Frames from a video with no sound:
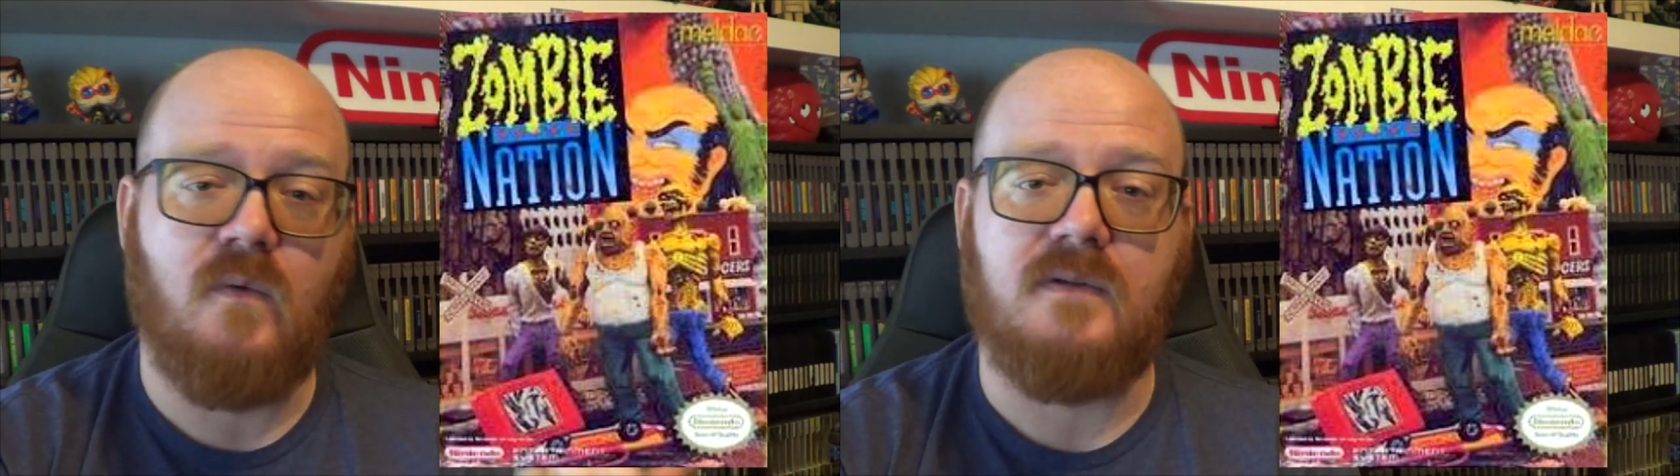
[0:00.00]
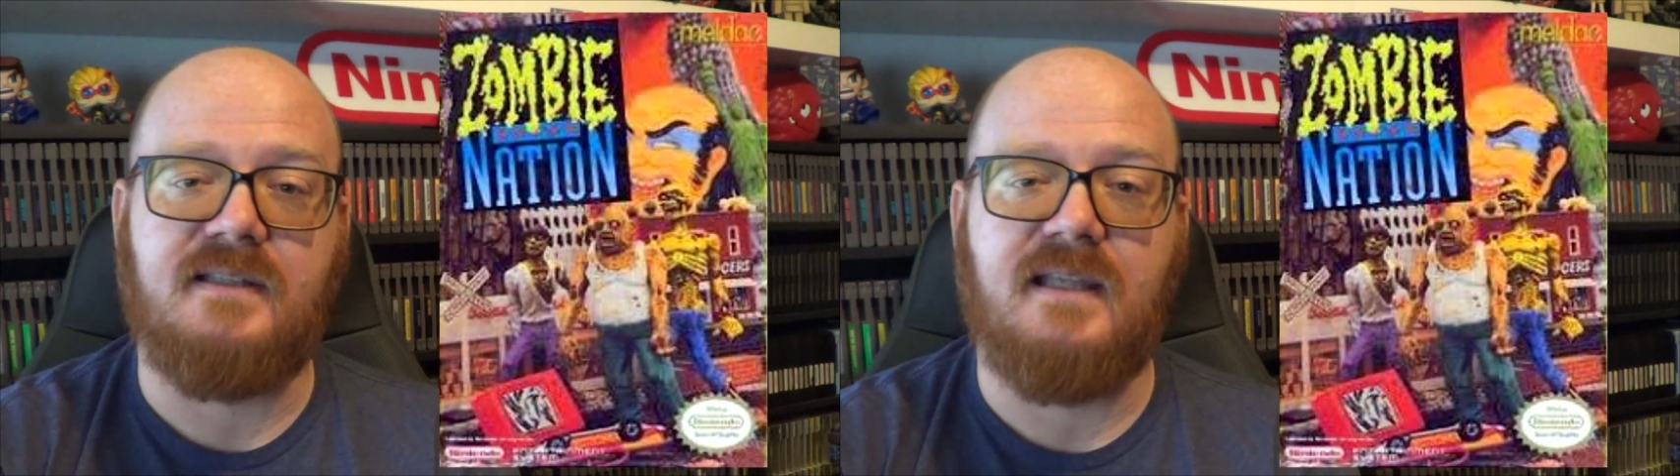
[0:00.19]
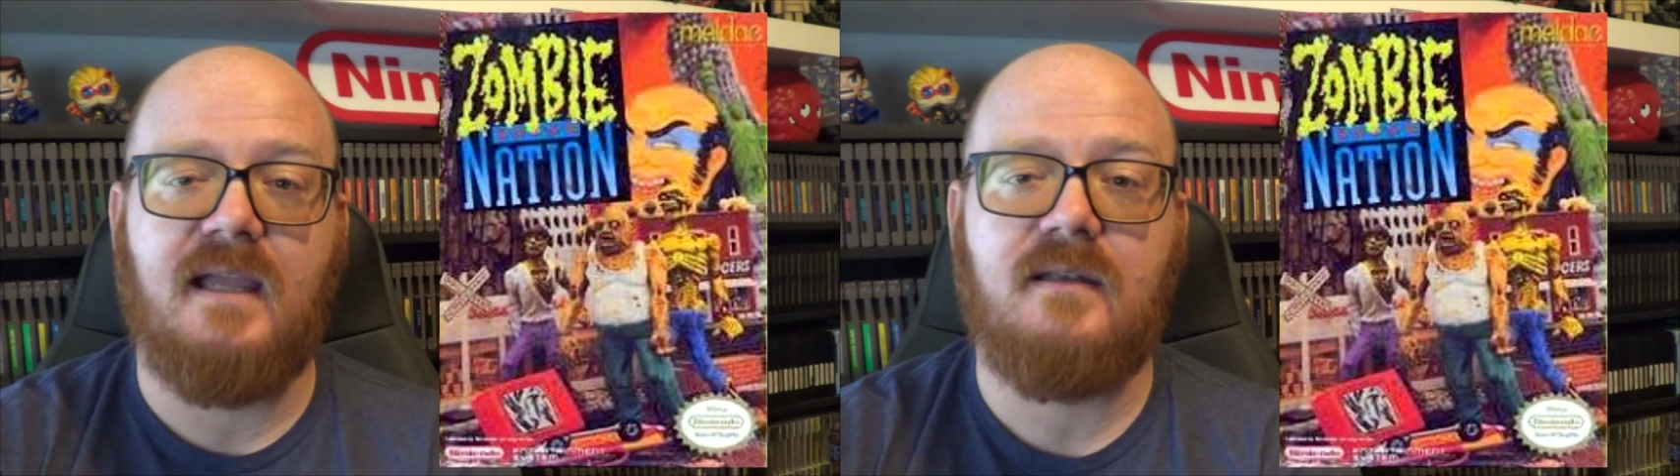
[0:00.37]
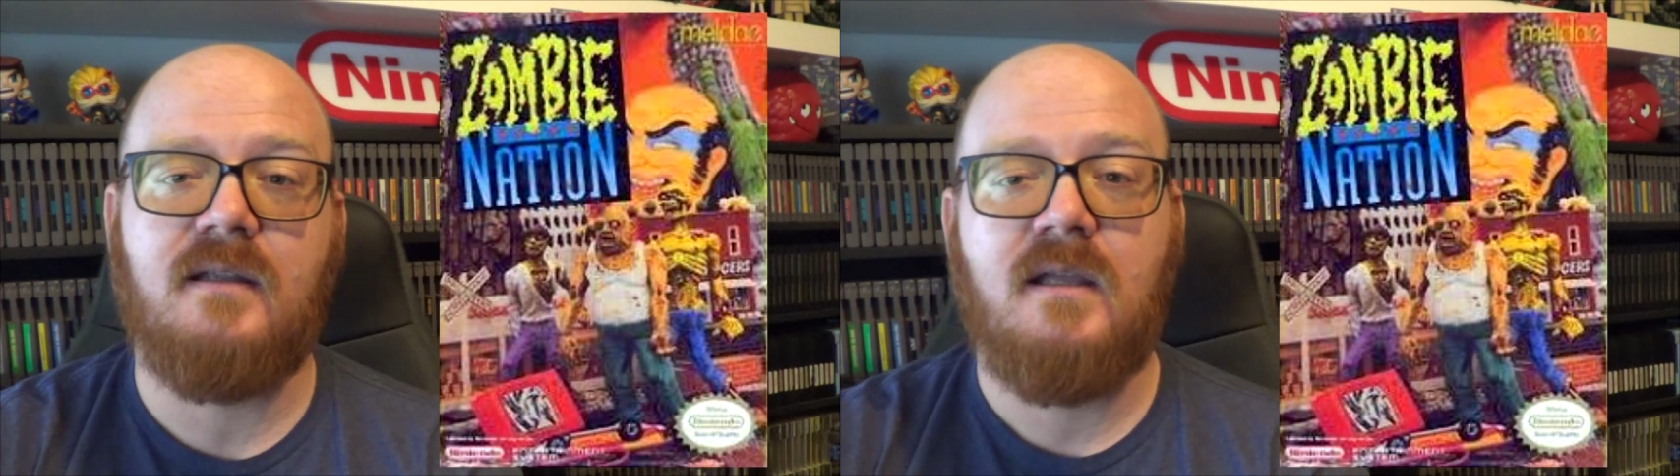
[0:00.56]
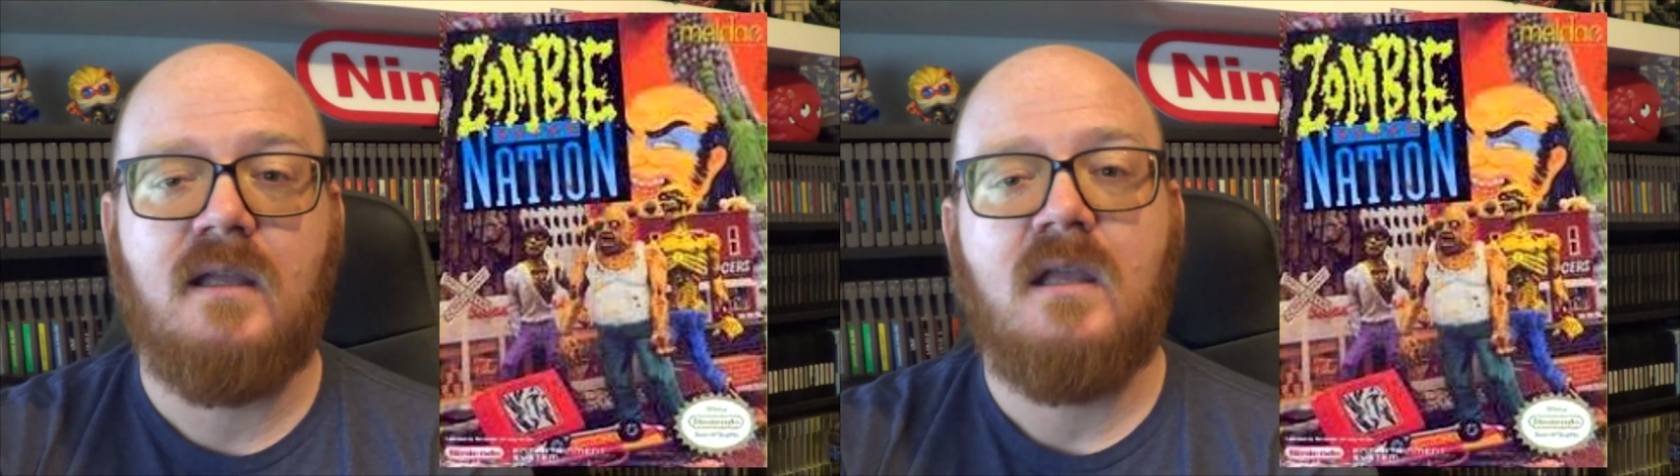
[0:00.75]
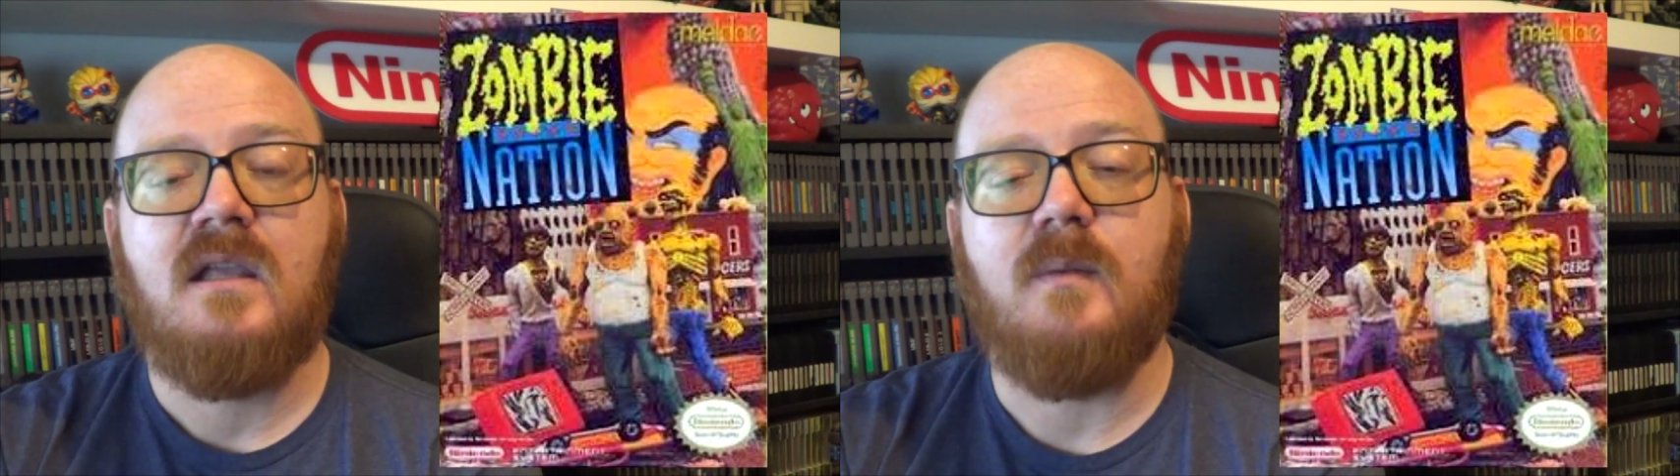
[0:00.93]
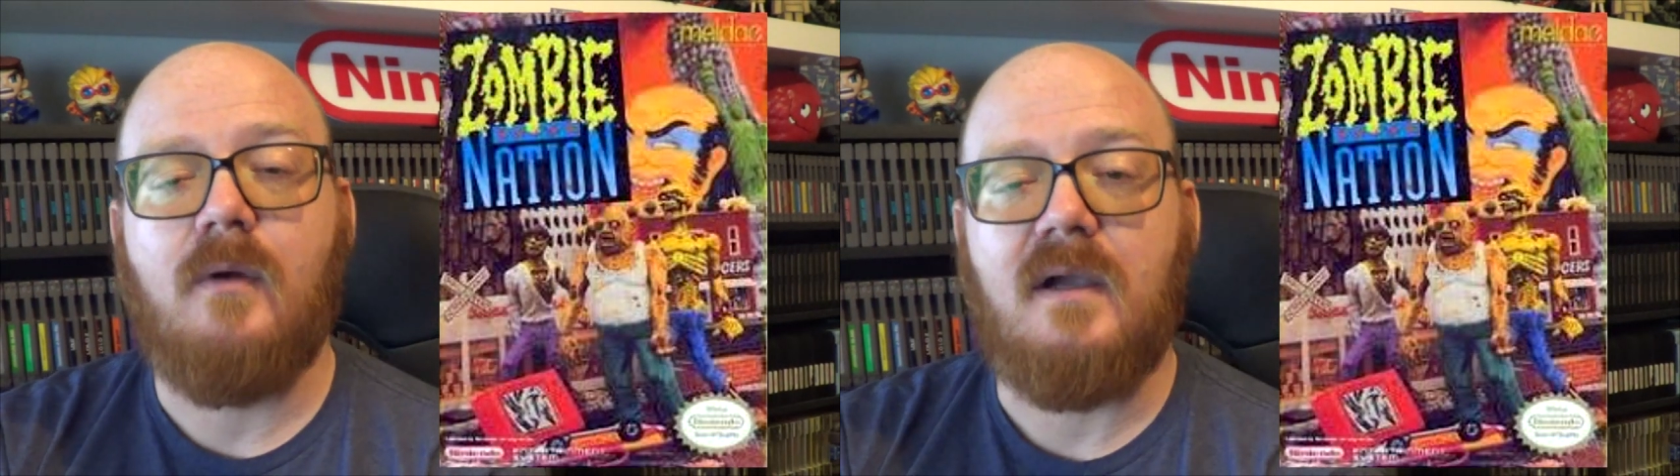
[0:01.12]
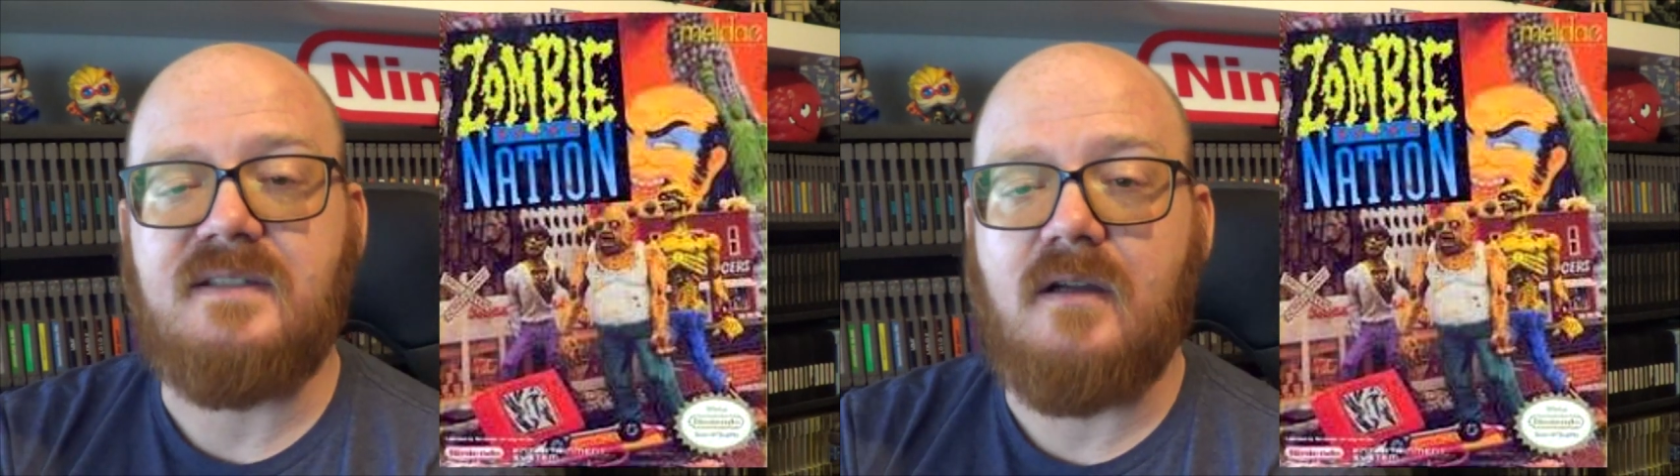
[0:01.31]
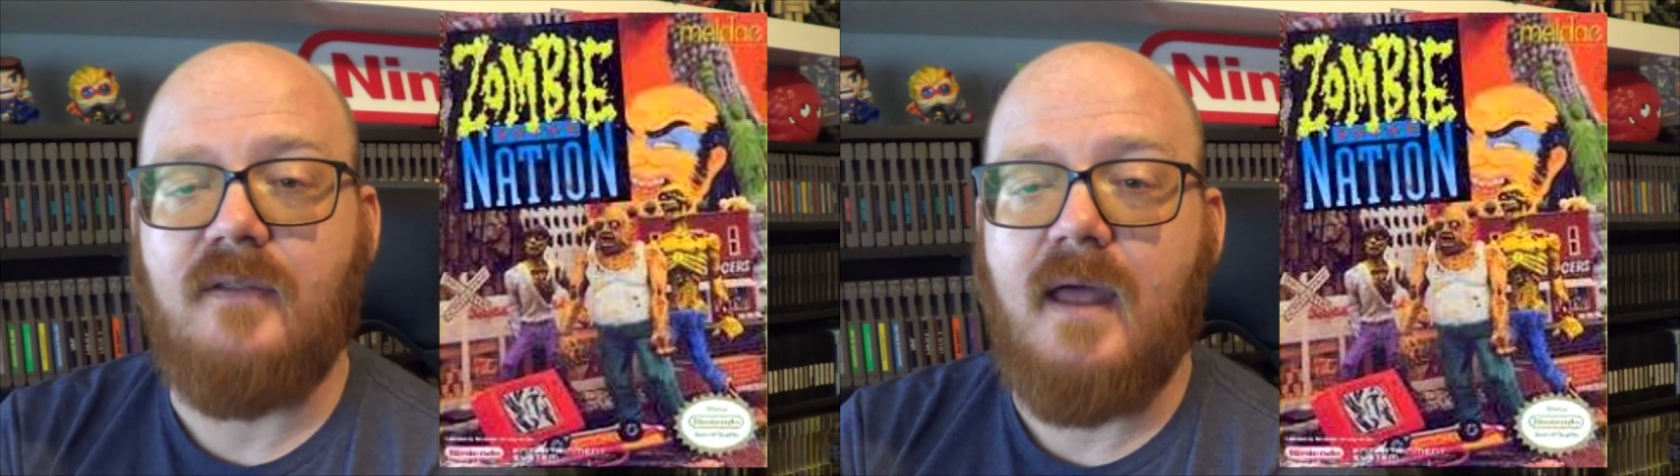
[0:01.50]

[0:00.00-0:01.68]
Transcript: towards the end. You probably saw